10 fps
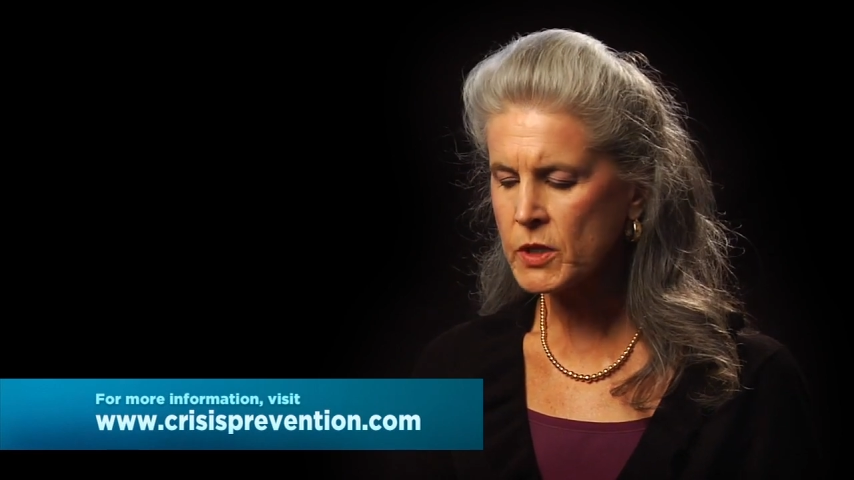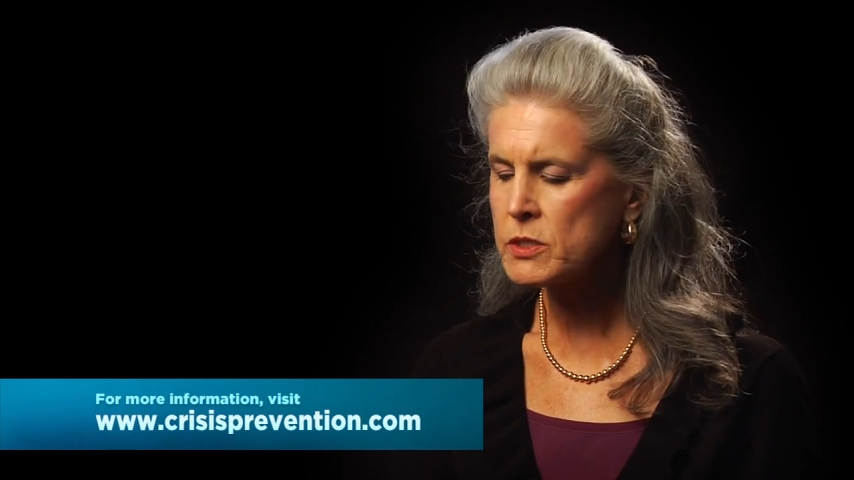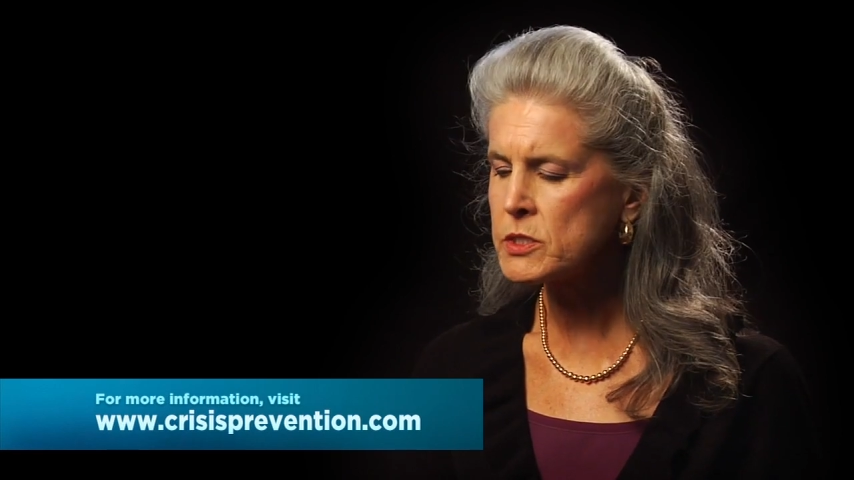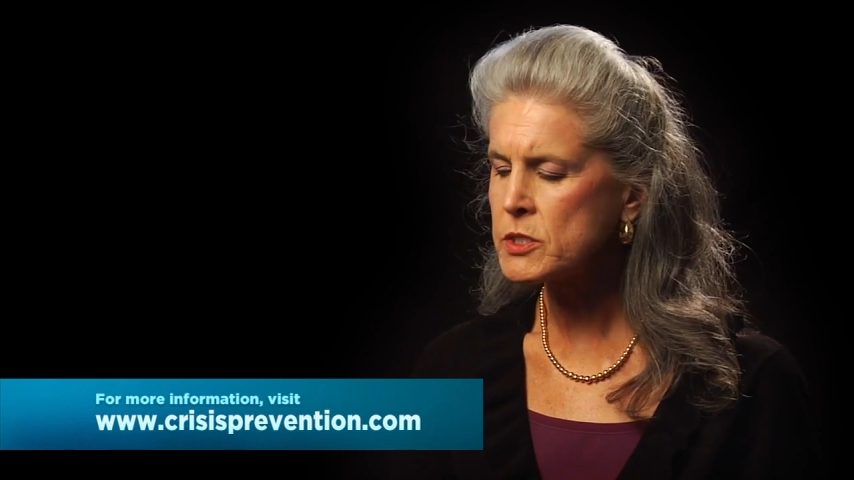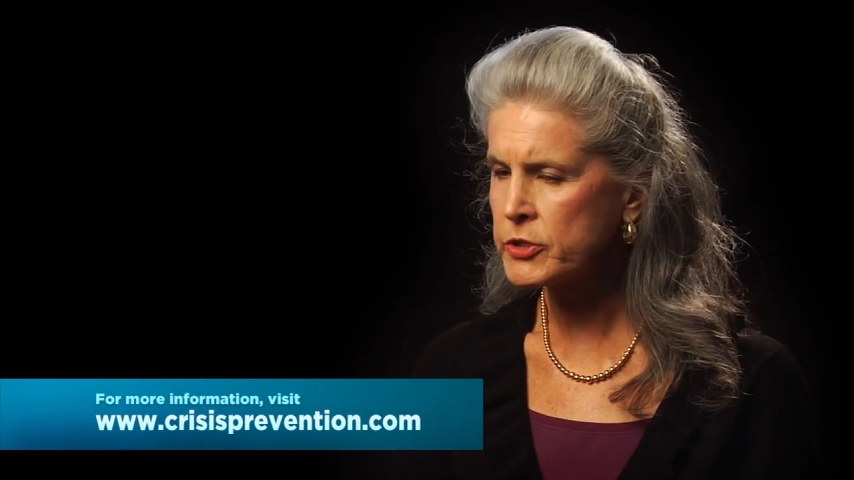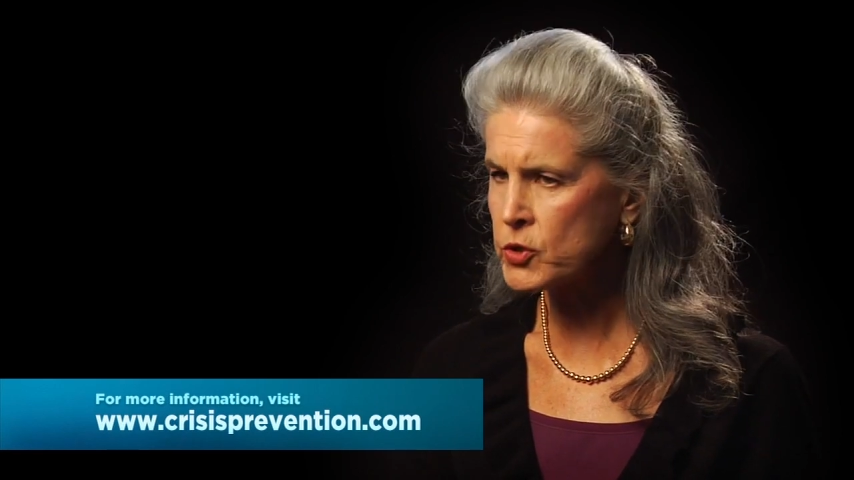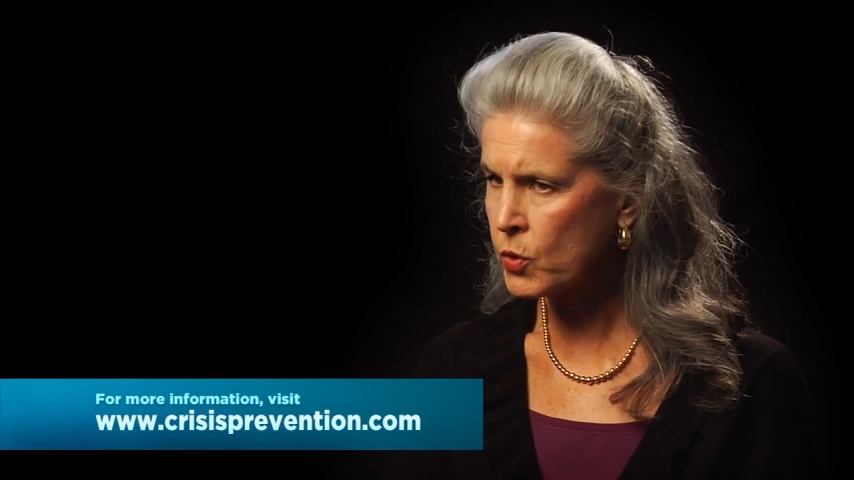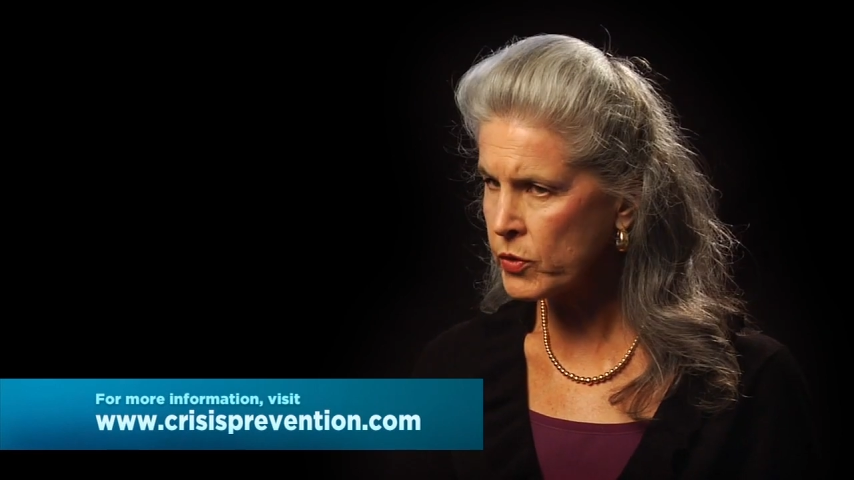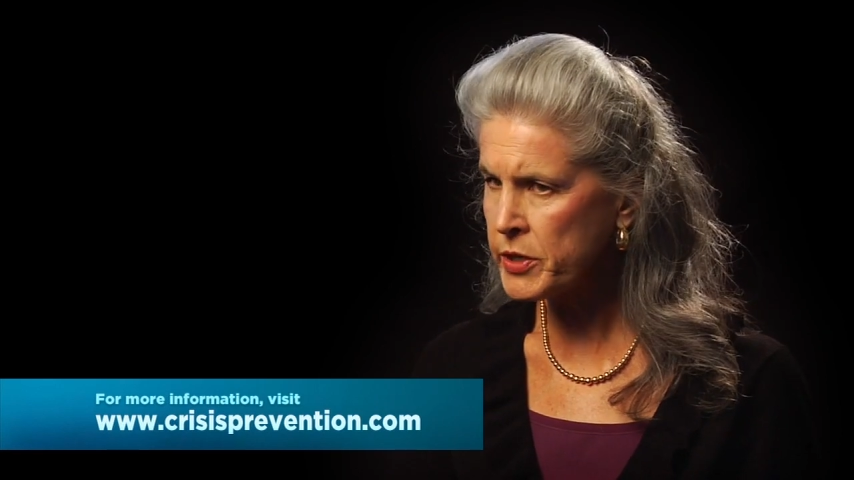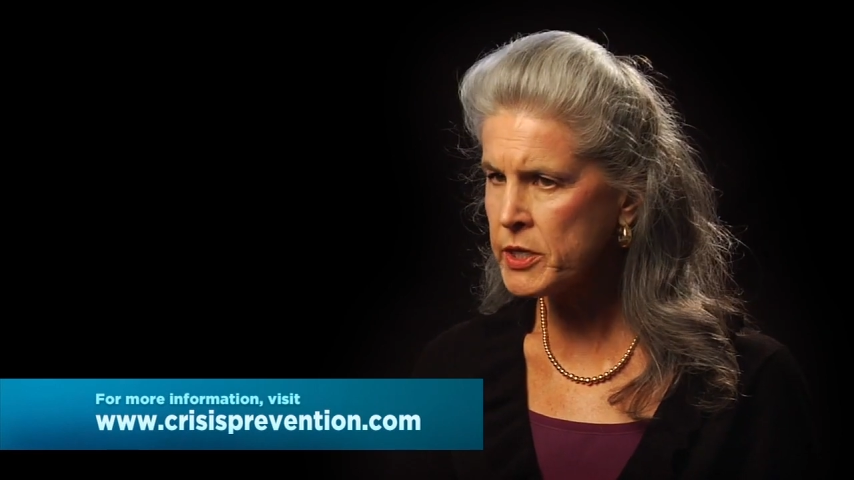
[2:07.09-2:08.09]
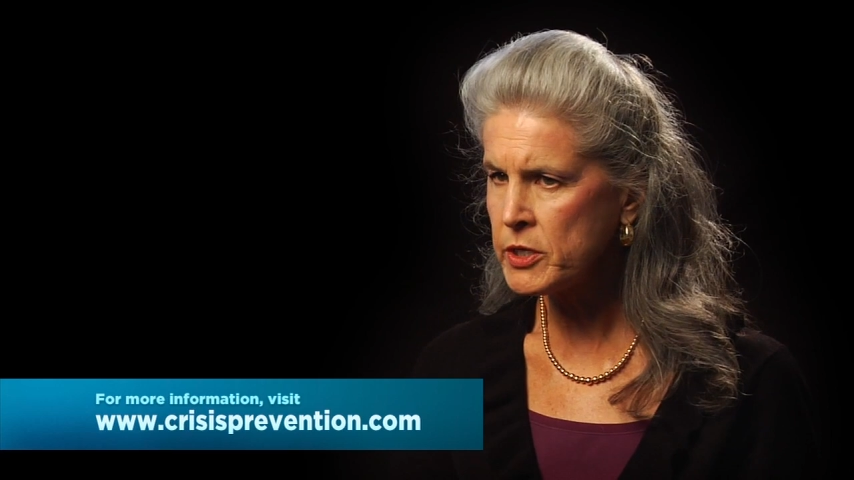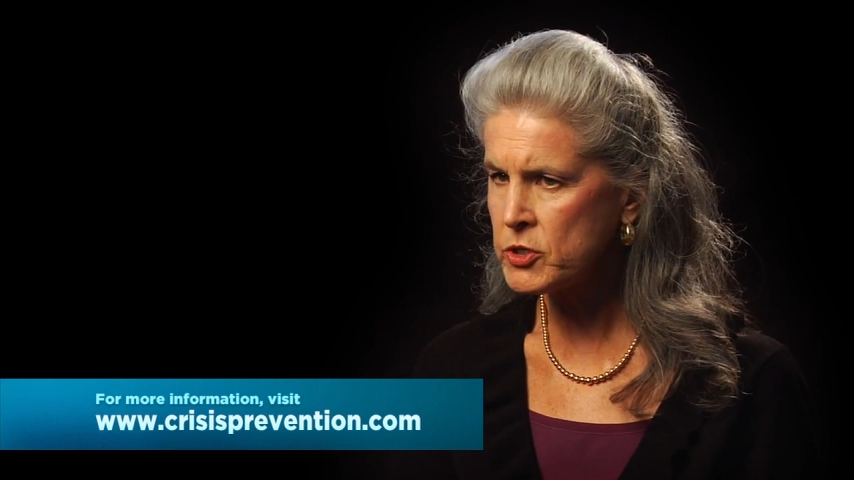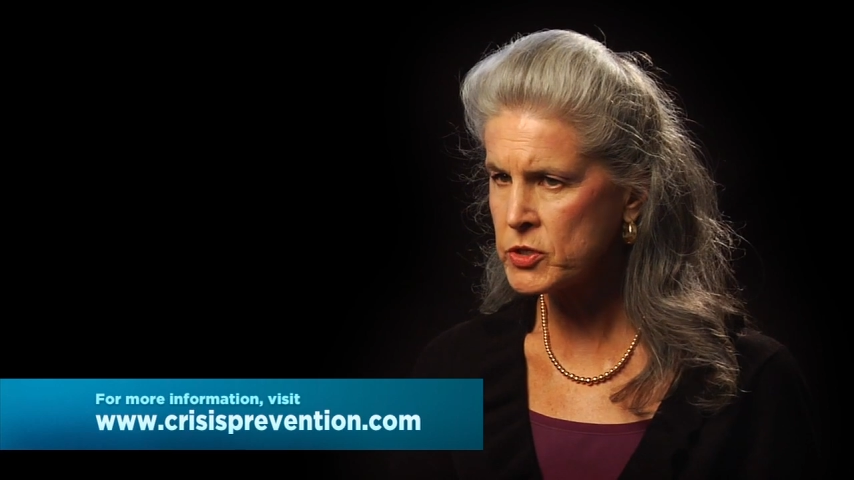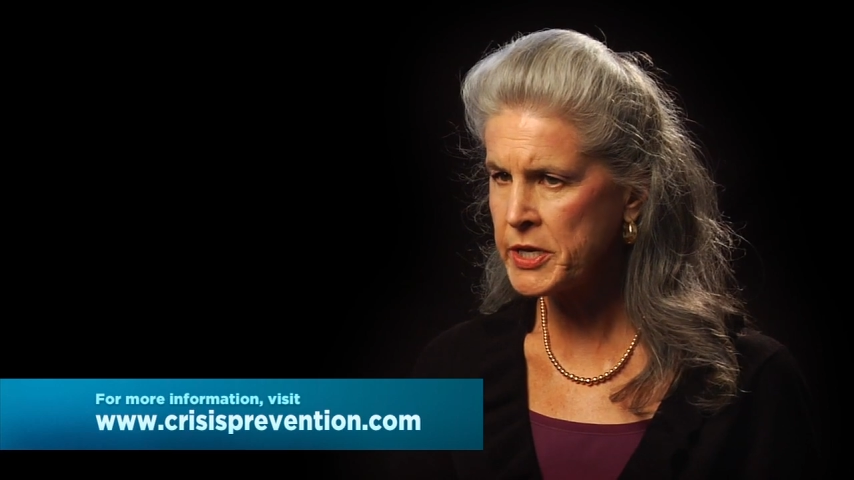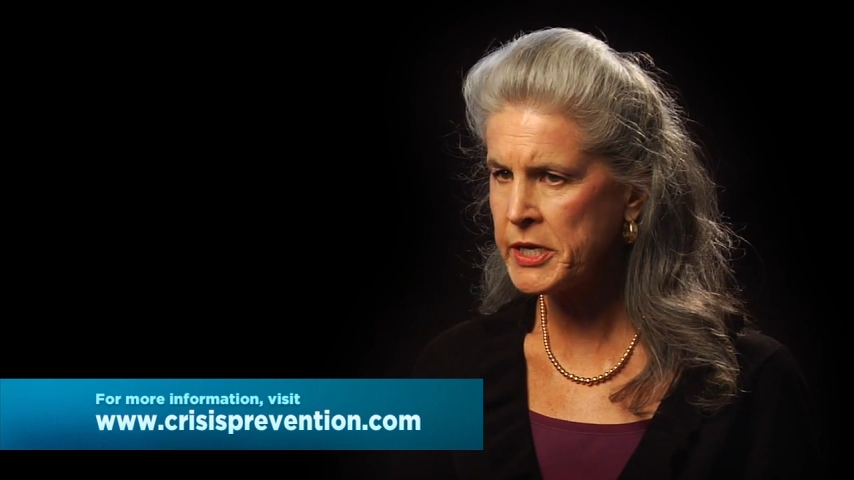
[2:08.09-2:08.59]
Satori
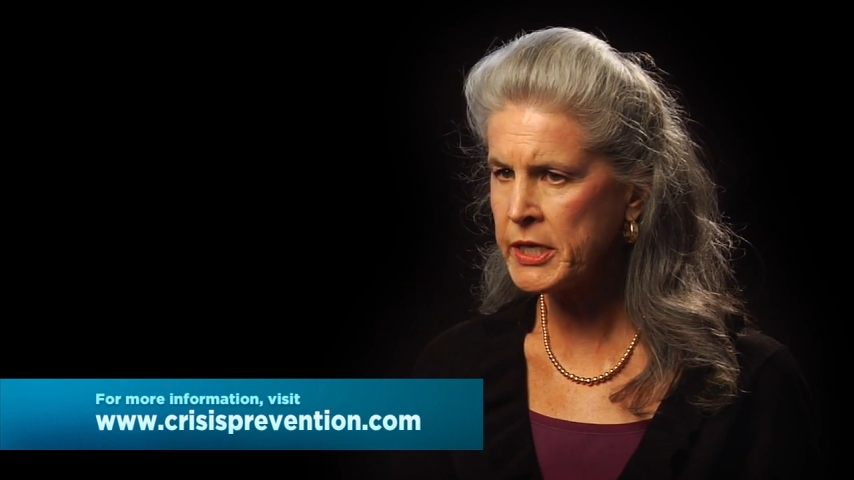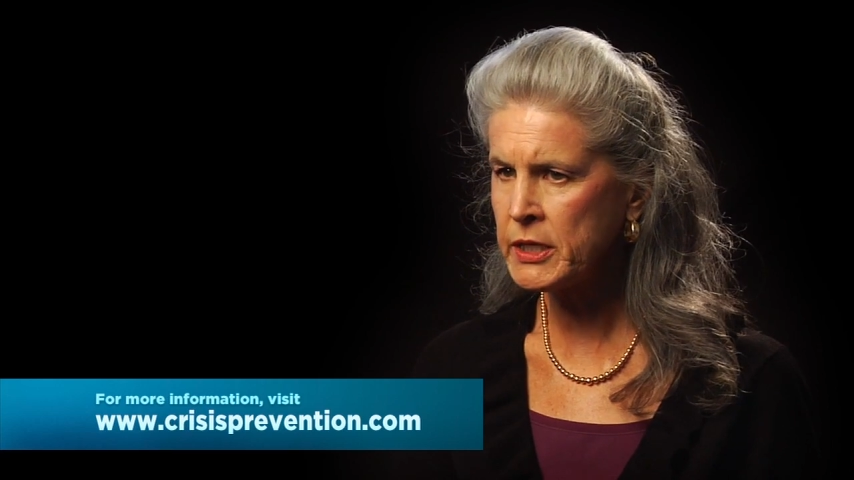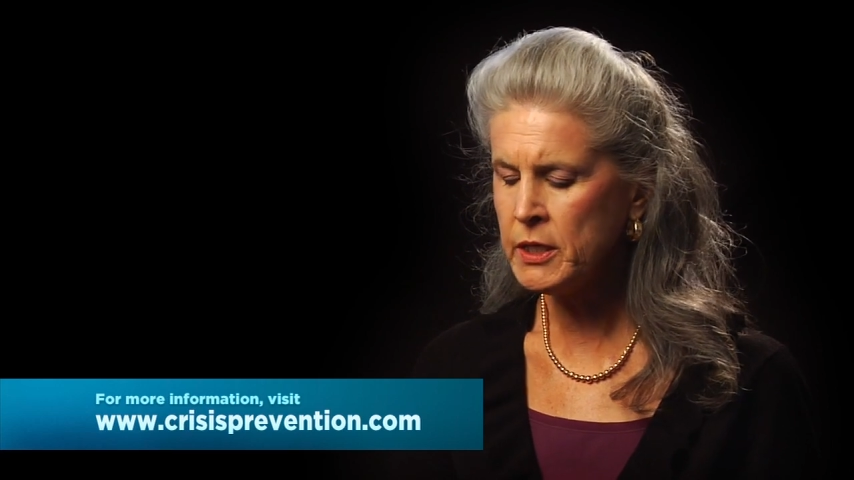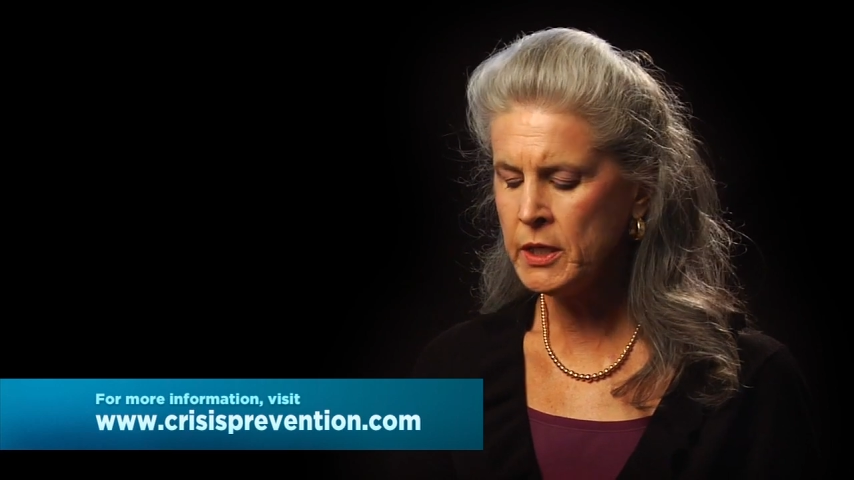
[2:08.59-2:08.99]
training.